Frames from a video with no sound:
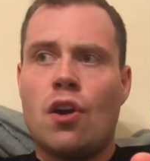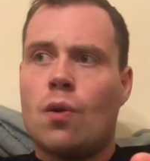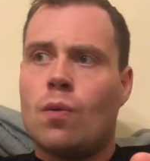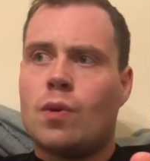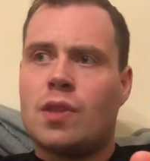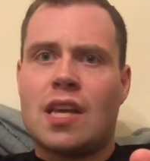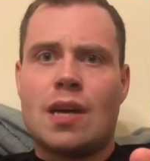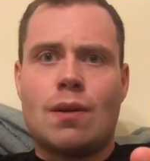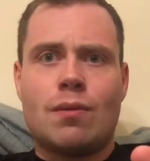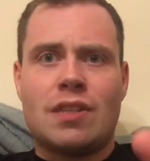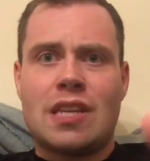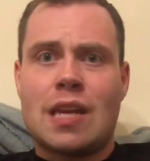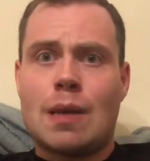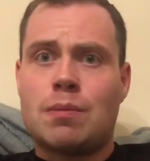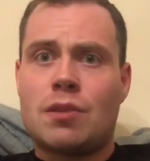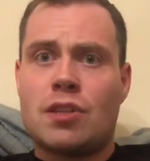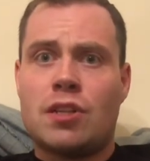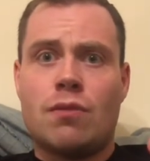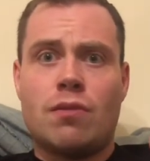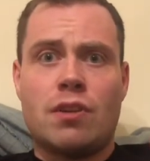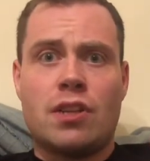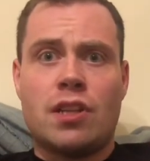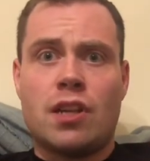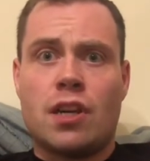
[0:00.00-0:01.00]
Well, that was
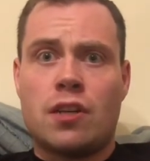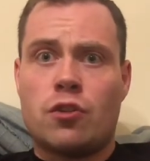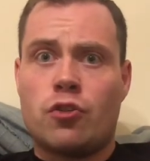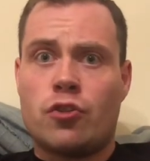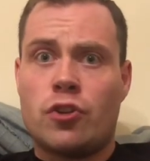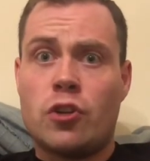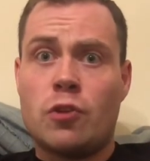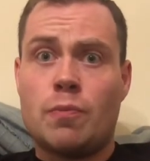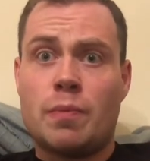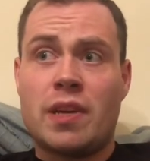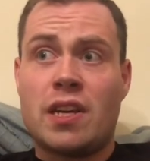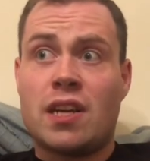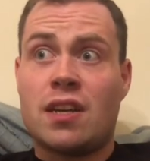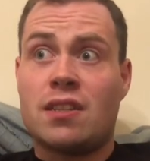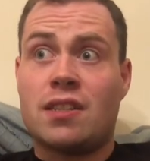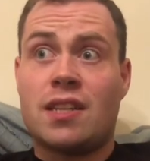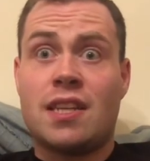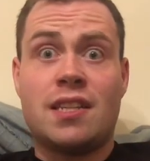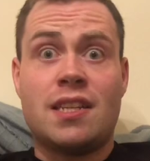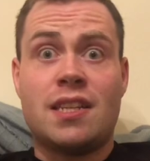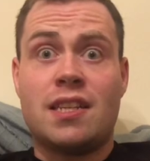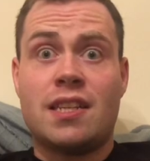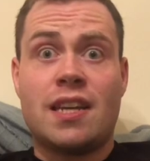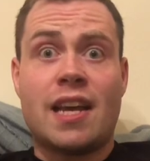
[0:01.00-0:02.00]
absolutely not true, because
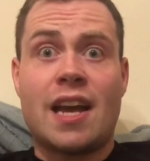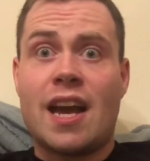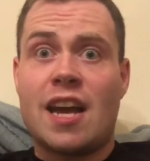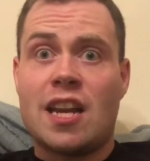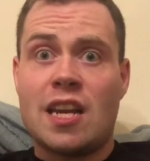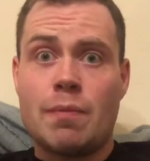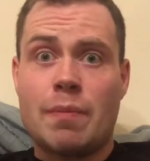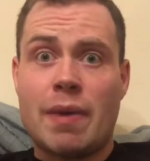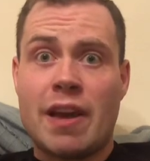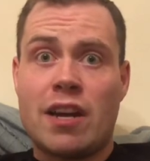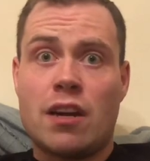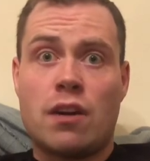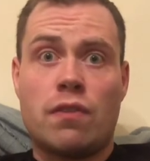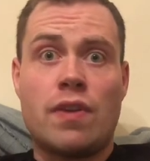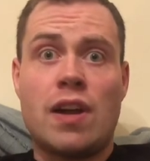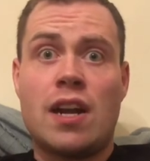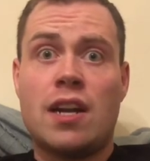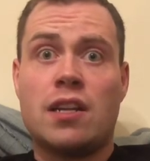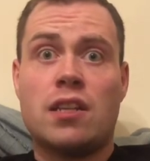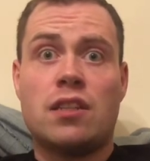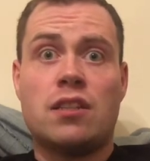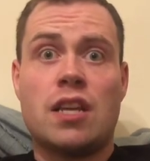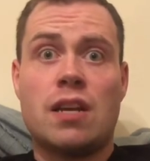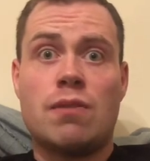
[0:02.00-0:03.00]
they didn't get any better. If
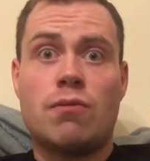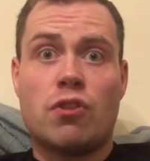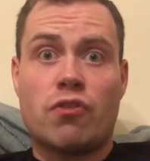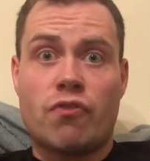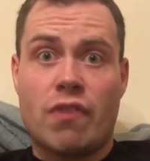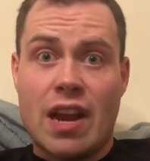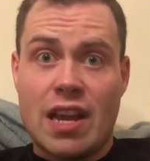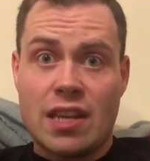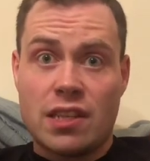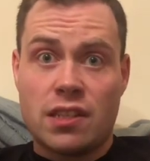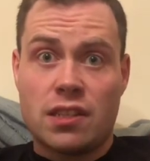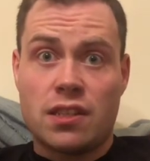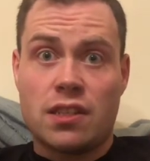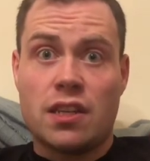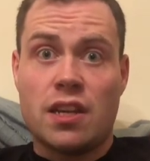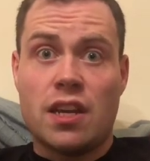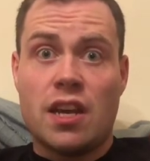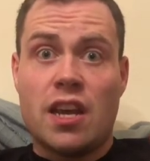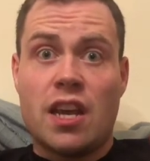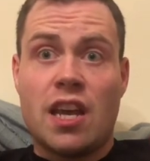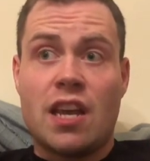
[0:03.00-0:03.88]
anything, they regressed.